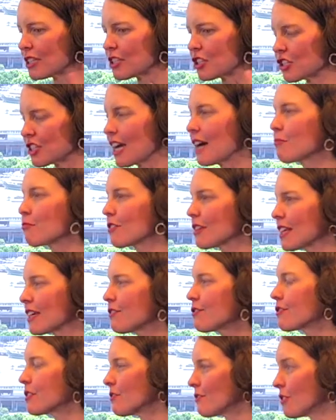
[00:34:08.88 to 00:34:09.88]
into sharp
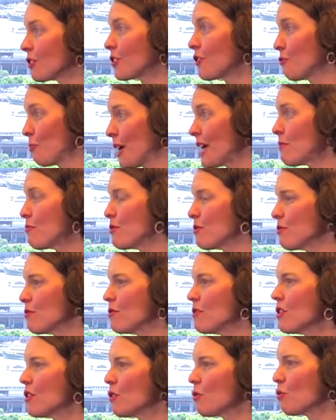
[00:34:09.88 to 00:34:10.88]
relief for a lot of
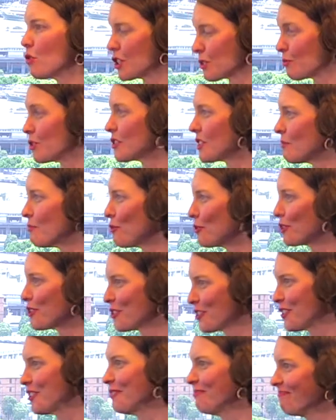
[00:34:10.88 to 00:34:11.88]
people what's most
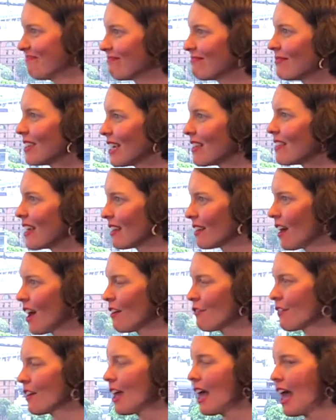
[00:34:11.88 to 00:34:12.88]
important to them in their
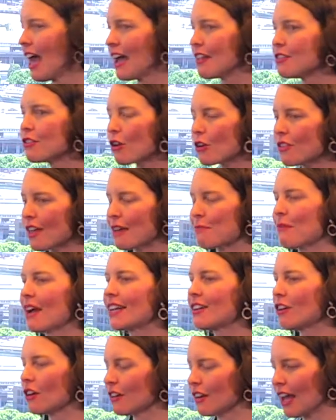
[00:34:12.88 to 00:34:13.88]
life. And though they
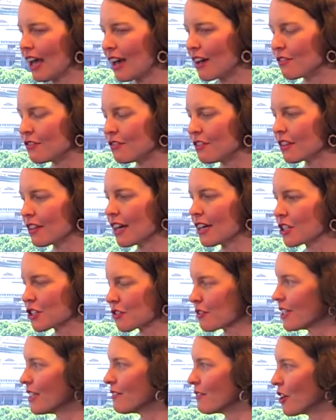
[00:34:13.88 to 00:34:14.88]
may not have the
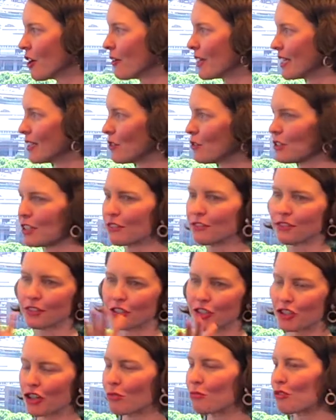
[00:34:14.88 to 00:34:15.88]
luxury of going and looking for
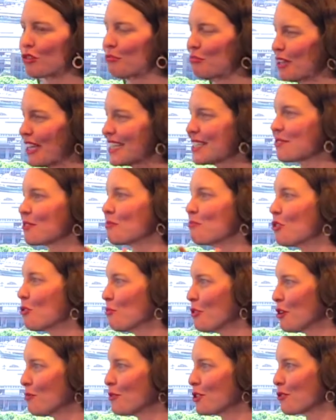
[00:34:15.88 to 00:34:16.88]
a job or a place with more
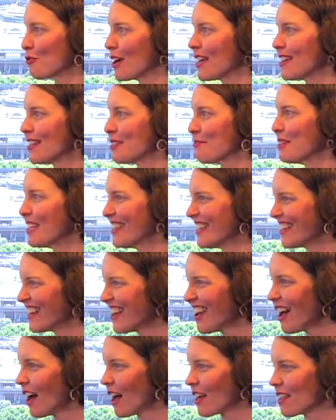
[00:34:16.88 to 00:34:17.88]
purpose right this minute,
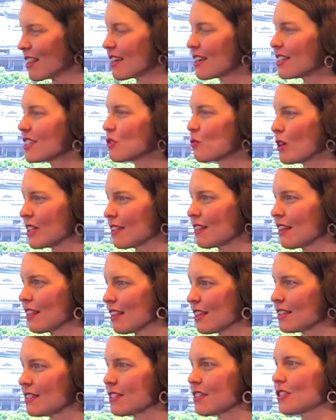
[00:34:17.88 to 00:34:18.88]
I think it's one of the
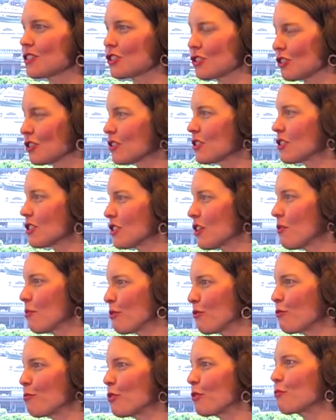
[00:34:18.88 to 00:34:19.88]
things that's shot to the
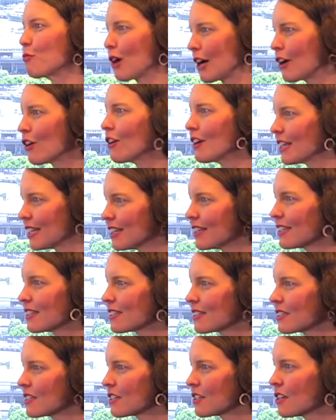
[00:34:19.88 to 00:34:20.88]
top of the priority
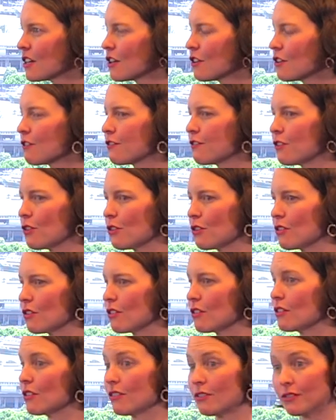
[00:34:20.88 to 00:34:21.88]
list
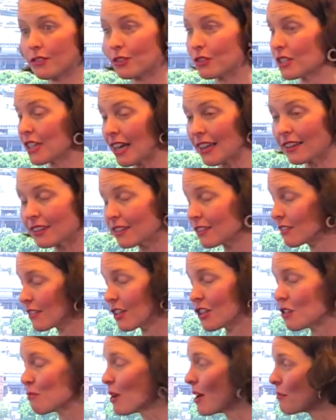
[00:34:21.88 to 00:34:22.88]
for talent
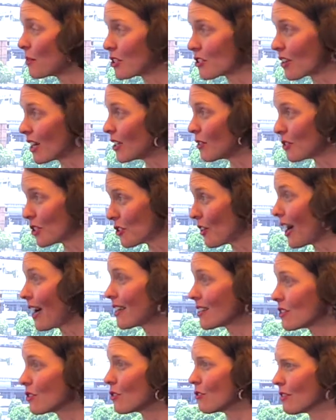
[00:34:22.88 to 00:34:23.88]
that you might be trying to
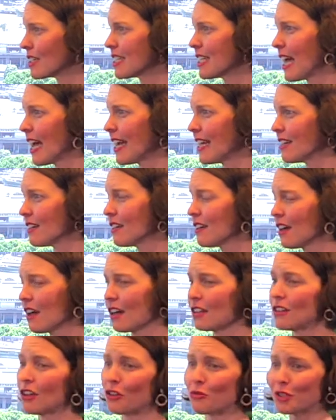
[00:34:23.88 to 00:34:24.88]
attract or retain,
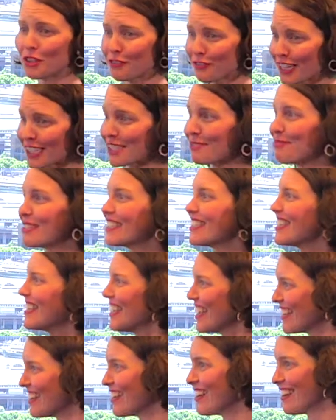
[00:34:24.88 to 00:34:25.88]
along with the
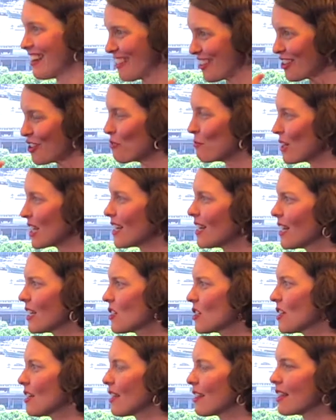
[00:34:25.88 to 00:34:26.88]
flexibility and the human
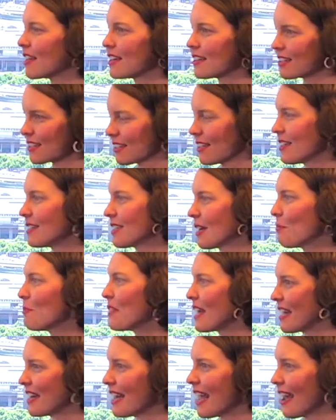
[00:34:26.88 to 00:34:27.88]
connection. I think it's
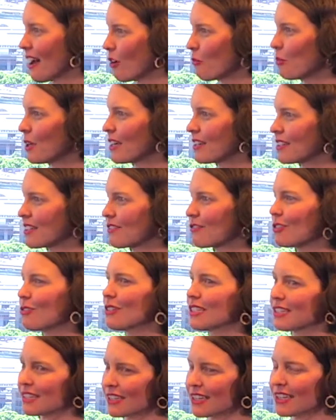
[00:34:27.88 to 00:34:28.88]
up there now because
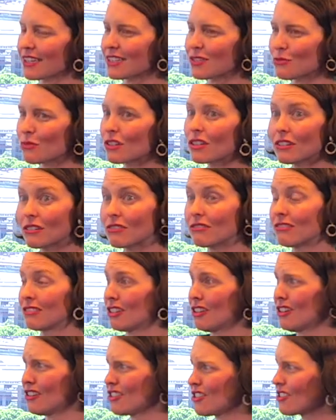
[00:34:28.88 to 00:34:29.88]
everyone sees, well,
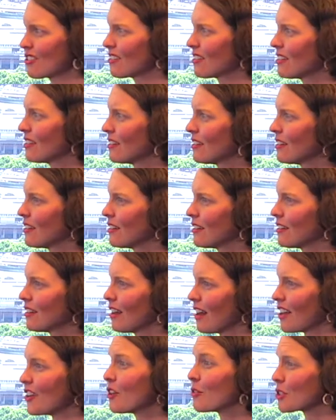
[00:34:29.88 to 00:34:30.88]
gosh,
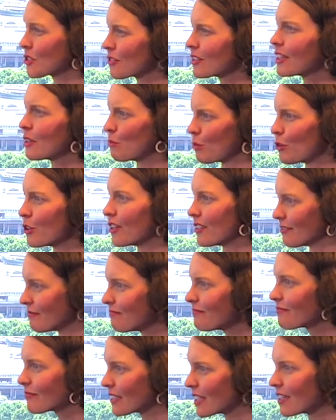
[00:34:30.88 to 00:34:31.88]
I know it's really important.
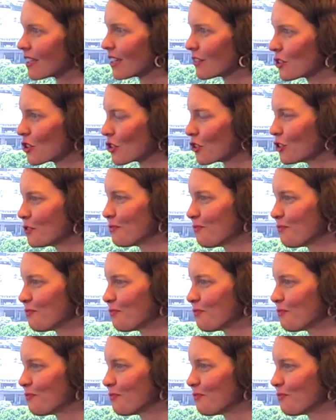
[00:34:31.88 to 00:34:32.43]
And life's short.